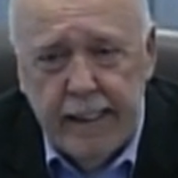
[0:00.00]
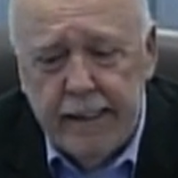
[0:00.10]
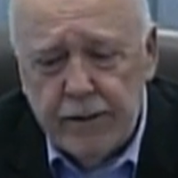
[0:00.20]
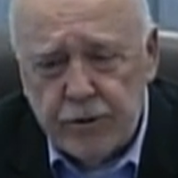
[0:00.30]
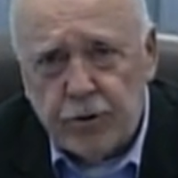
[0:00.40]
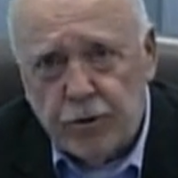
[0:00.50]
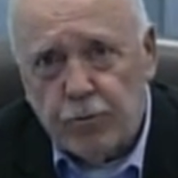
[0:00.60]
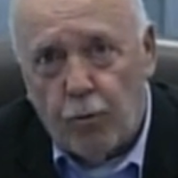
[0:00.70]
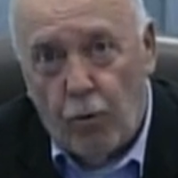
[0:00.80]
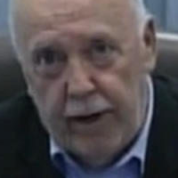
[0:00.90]
This is
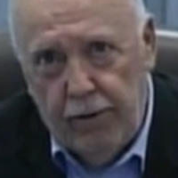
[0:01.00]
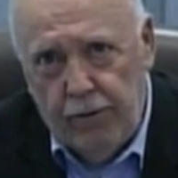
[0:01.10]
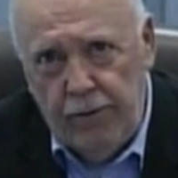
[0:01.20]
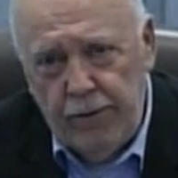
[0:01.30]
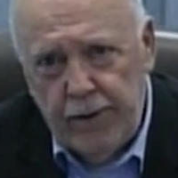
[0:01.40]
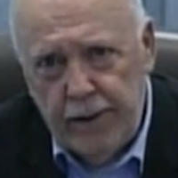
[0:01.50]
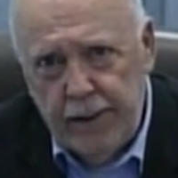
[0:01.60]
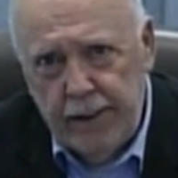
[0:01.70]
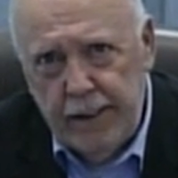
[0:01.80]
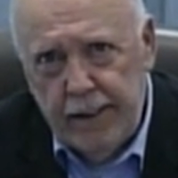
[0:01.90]
real.
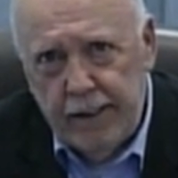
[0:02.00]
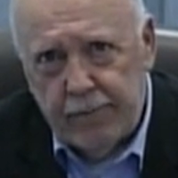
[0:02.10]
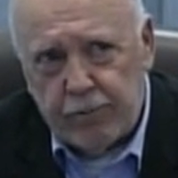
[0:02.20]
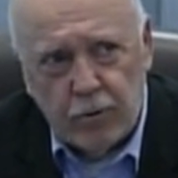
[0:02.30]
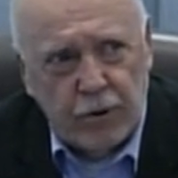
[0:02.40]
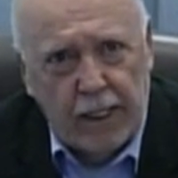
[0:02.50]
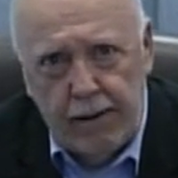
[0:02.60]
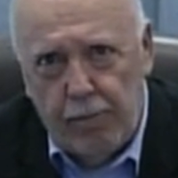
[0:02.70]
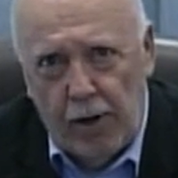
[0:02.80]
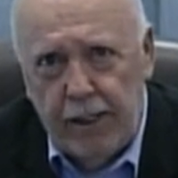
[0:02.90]
If there's
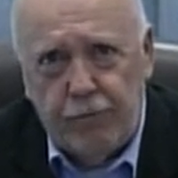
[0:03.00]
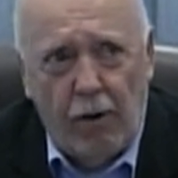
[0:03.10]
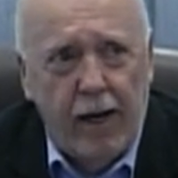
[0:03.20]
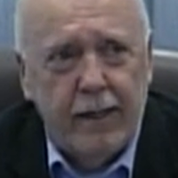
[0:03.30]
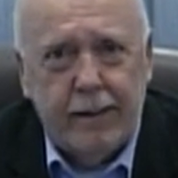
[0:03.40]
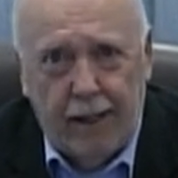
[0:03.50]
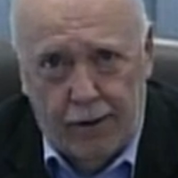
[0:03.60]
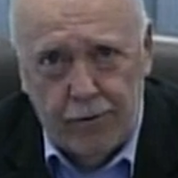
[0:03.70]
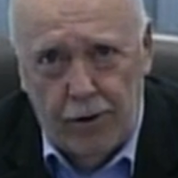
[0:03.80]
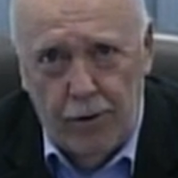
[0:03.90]
anybody trying to
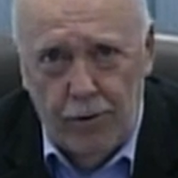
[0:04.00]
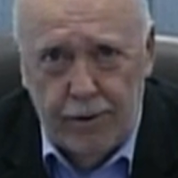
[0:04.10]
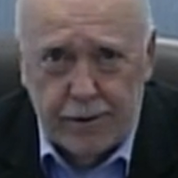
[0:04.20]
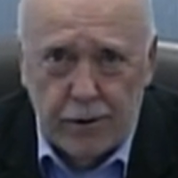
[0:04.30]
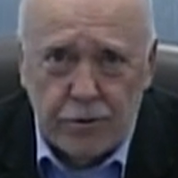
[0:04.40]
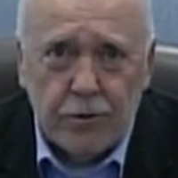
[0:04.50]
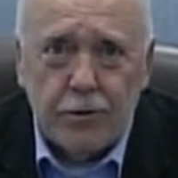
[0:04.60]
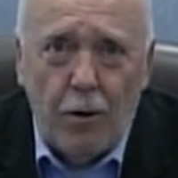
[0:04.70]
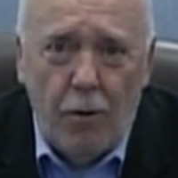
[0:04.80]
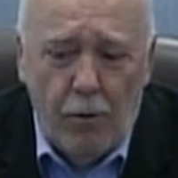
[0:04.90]
tell you that this is
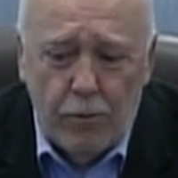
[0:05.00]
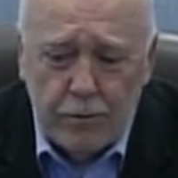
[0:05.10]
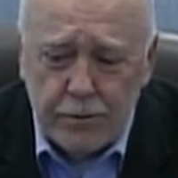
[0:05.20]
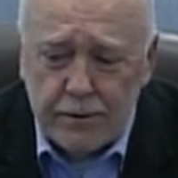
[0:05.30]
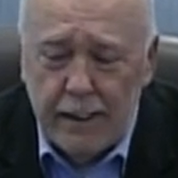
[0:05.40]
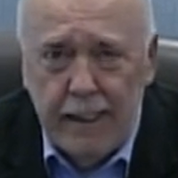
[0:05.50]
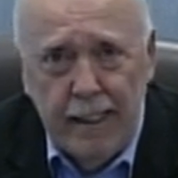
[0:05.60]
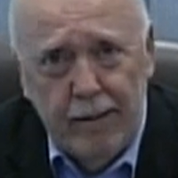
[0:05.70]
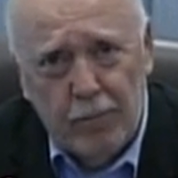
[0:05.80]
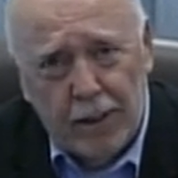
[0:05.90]
a hoax,
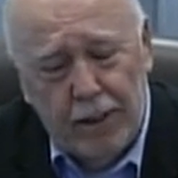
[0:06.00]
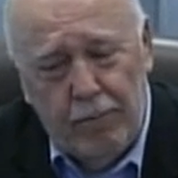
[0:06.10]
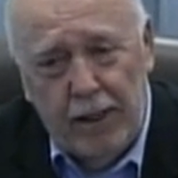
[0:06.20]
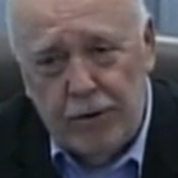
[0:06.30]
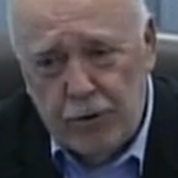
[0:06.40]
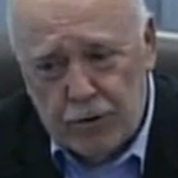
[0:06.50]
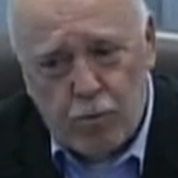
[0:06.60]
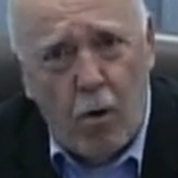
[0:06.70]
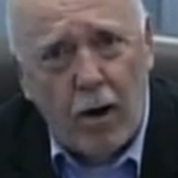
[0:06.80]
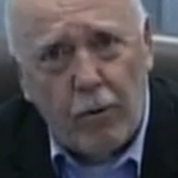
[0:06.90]
believe me, just
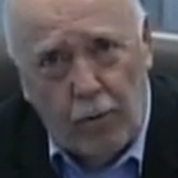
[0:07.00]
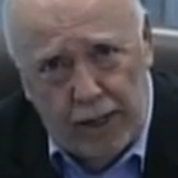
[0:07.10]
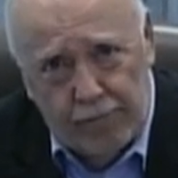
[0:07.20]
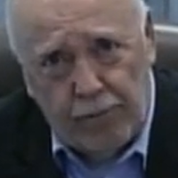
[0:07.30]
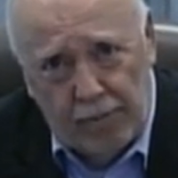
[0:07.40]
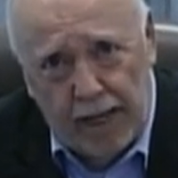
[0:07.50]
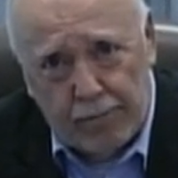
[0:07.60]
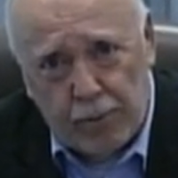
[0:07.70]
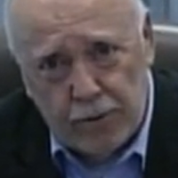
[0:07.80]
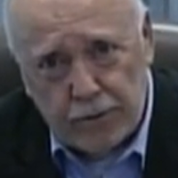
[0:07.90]
walk away from
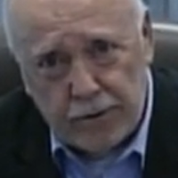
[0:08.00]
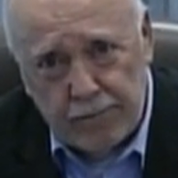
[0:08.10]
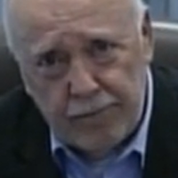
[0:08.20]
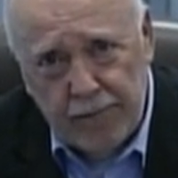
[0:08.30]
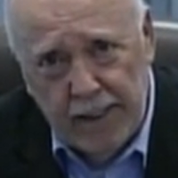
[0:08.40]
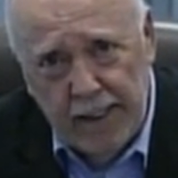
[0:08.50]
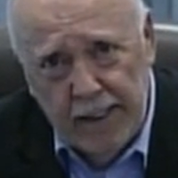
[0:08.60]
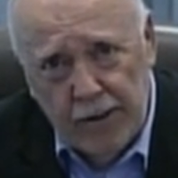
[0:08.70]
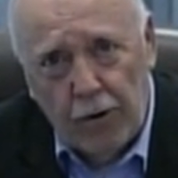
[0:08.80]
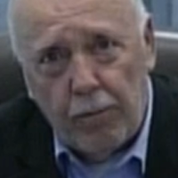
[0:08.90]
that person.
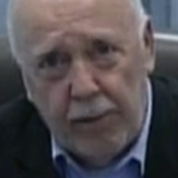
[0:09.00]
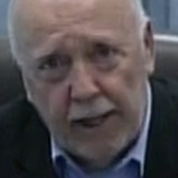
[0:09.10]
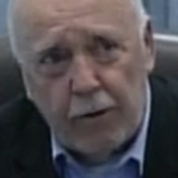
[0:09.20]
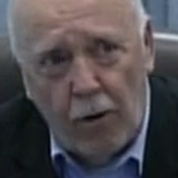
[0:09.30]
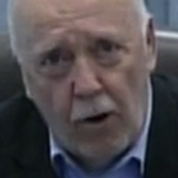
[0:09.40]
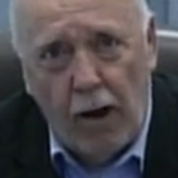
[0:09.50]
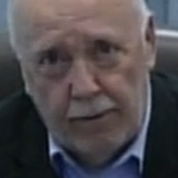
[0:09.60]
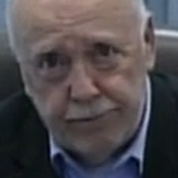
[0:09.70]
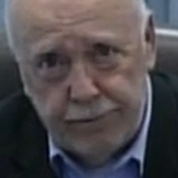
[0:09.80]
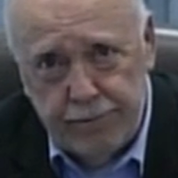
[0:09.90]
You're better off.